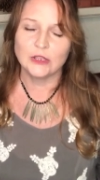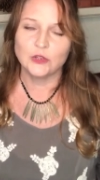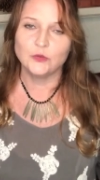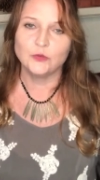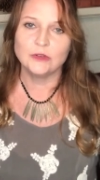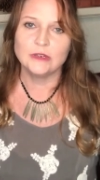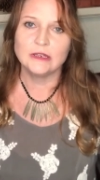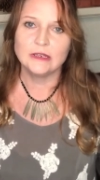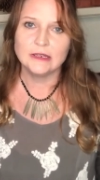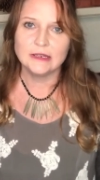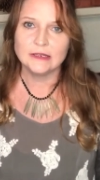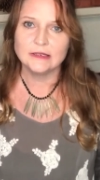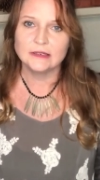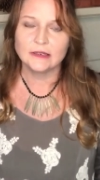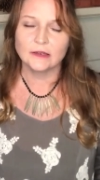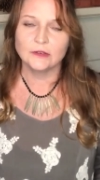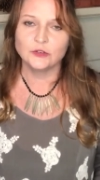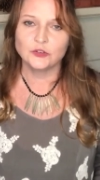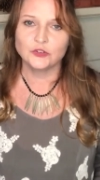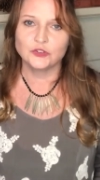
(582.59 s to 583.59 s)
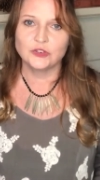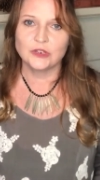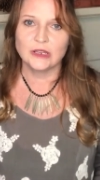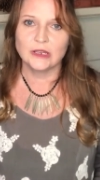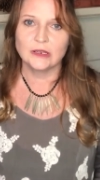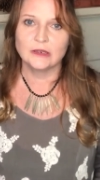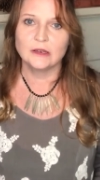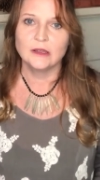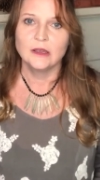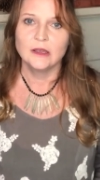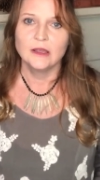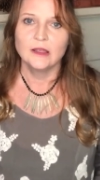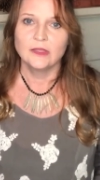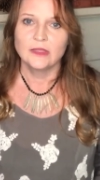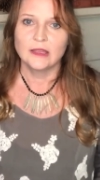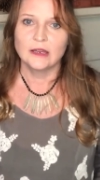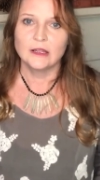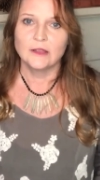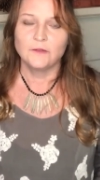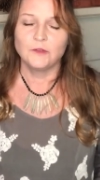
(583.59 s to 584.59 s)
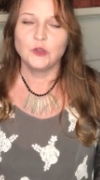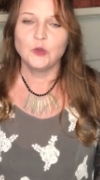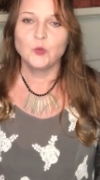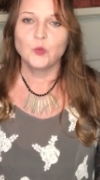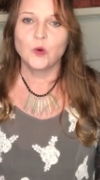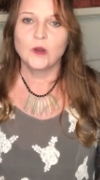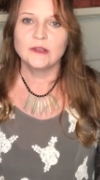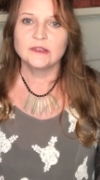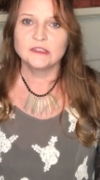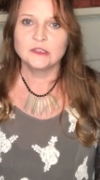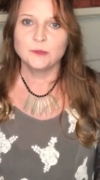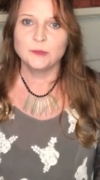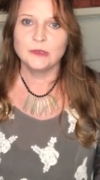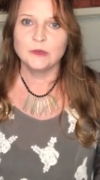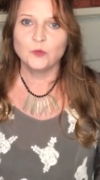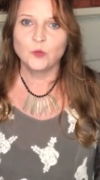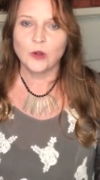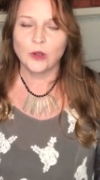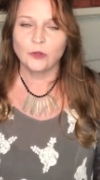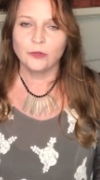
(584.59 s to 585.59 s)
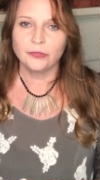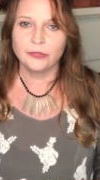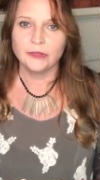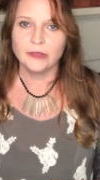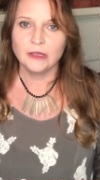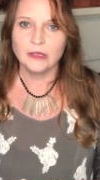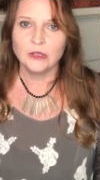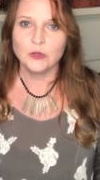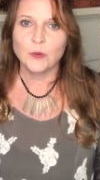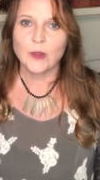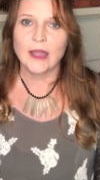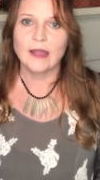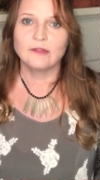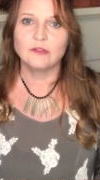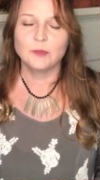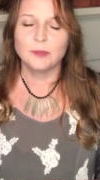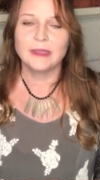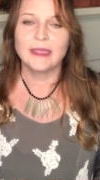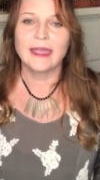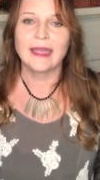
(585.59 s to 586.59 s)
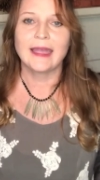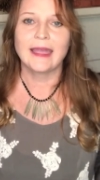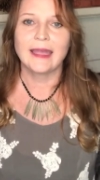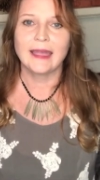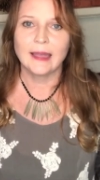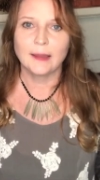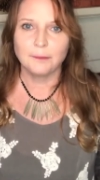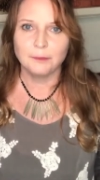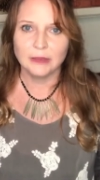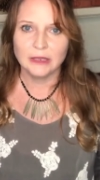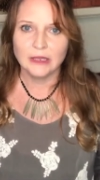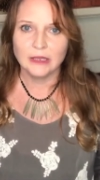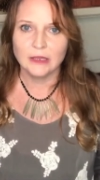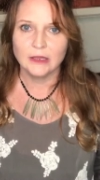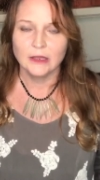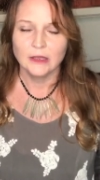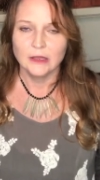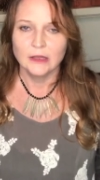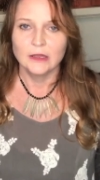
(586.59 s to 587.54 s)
You need to understand that if you want to be wealthy, you have to be happy